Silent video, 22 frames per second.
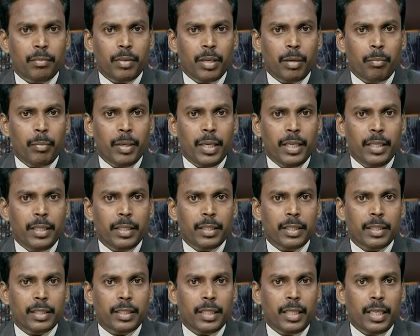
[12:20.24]
will
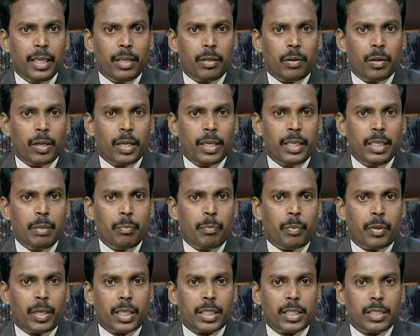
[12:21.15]
be the
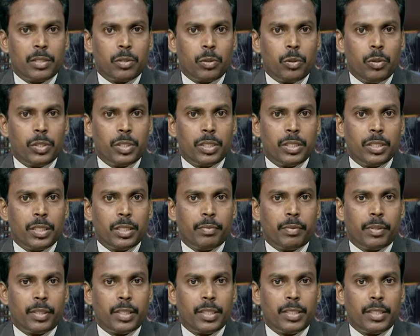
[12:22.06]
equivalent partial solution
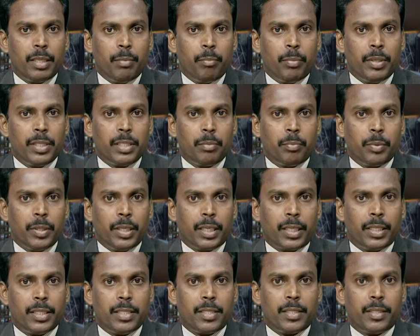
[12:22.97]
as far as MPCP
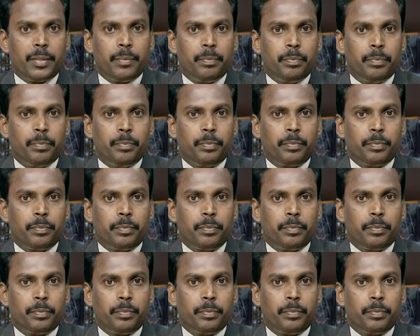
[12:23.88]
are concerned.